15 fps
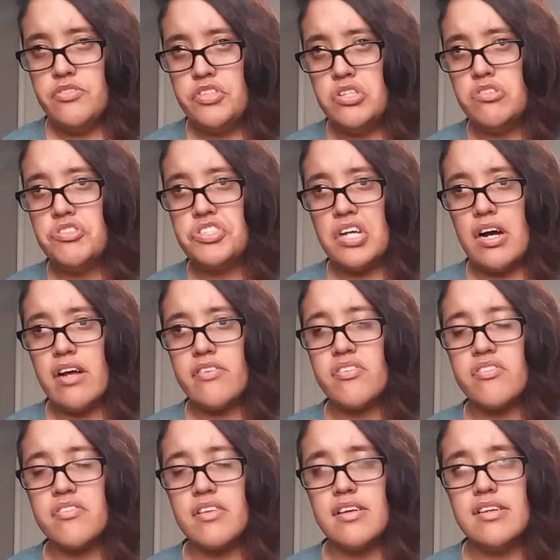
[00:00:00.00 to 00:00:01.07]
to
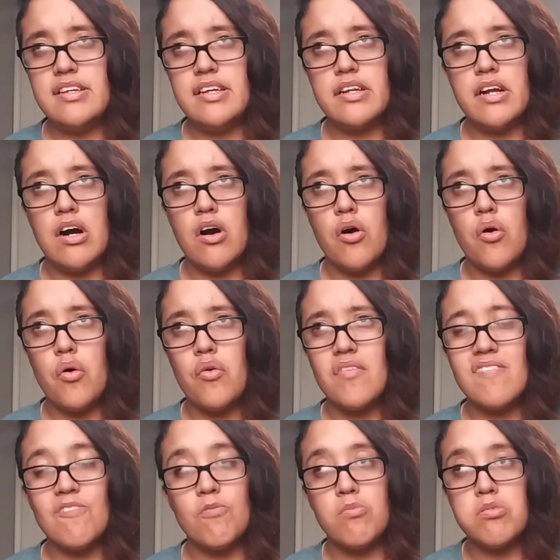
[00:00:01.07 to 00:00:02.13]
just,
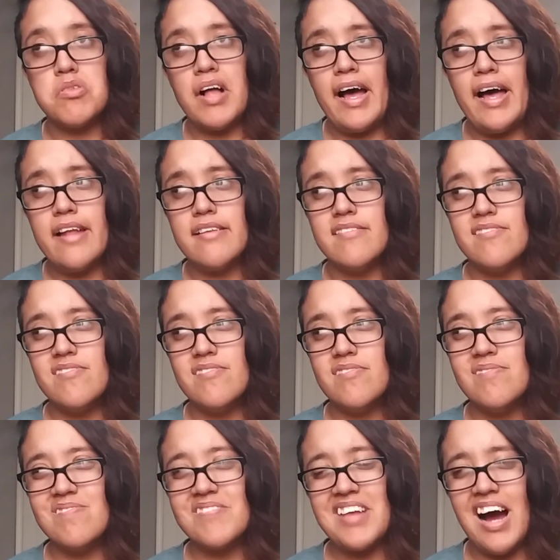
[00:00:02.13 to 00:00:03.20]
let
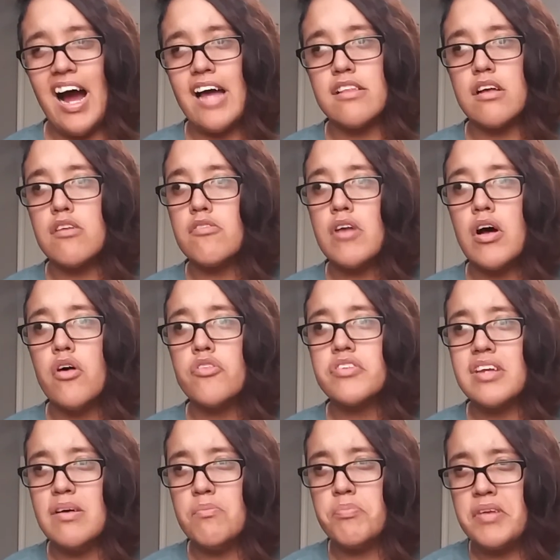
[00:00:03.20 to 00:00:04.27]
Kyla Rose
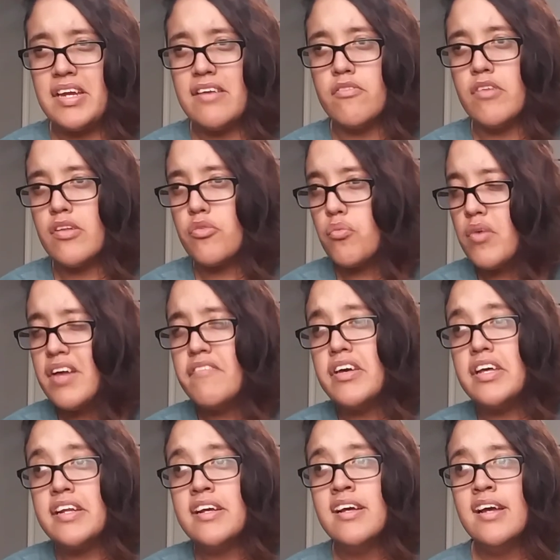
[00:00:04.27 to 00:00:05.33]
compete with
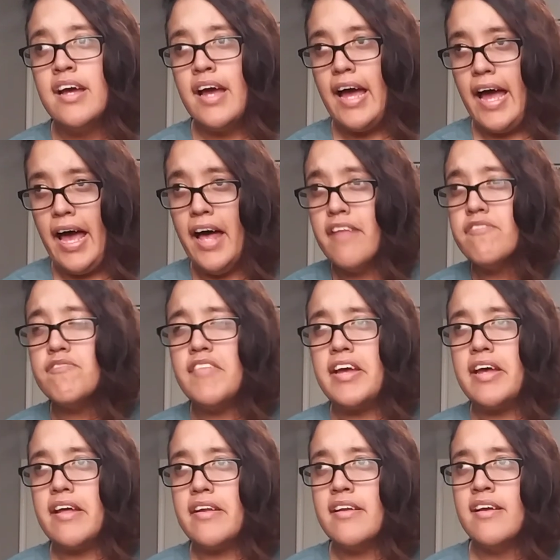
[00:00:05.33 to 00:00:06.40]
women and
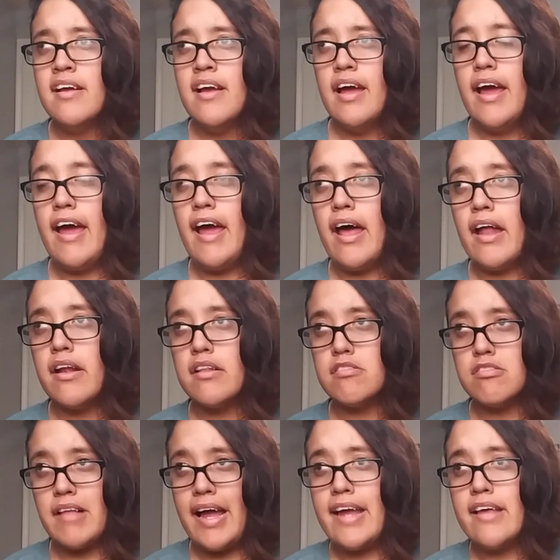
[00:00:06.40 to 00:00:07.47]
men.
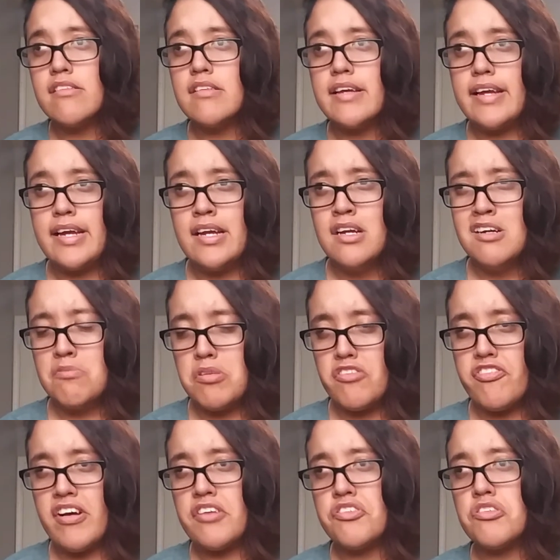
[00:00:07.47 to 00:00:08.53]
And lately,
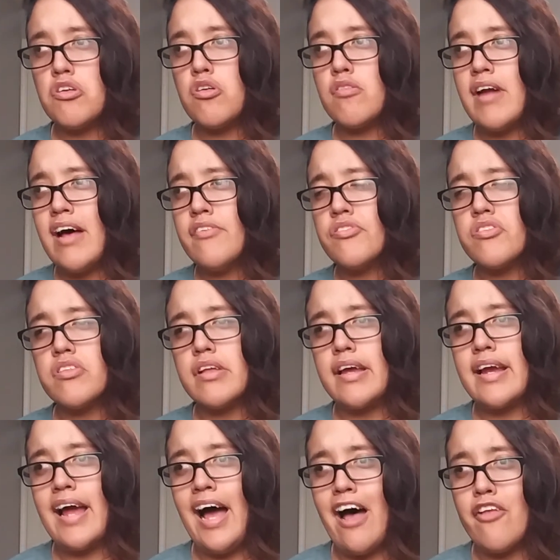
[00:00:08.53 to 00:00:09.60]
professional
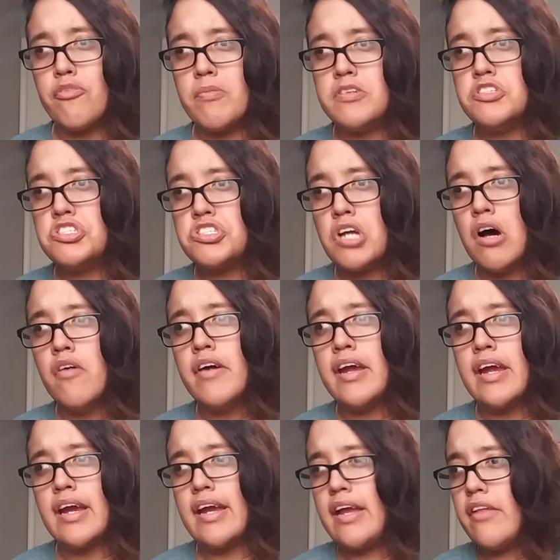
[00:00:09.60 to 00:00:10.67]
wrestling has been
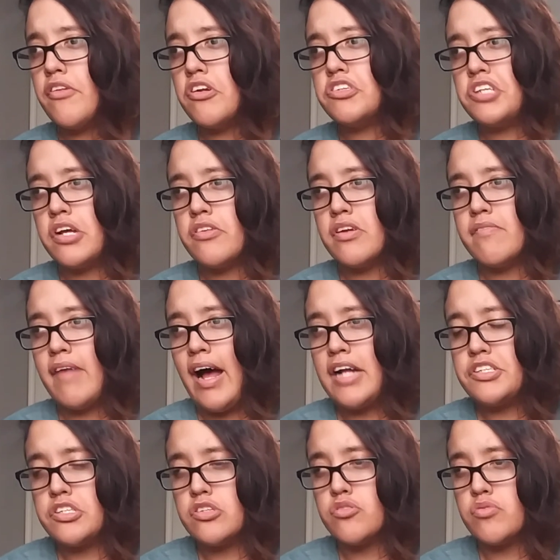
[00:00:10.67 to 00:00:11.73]
showing intergender
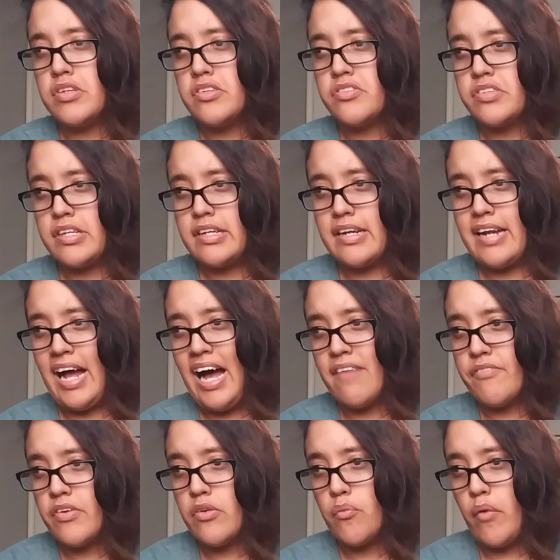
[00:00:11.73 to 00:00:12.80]
matches. We've seen it
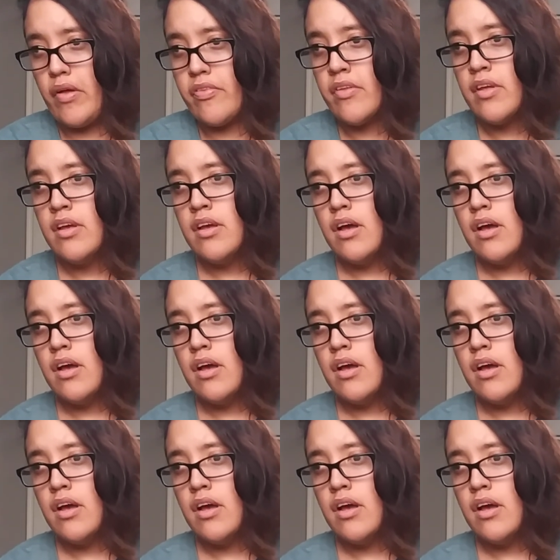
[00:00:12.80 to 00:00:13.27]
happen with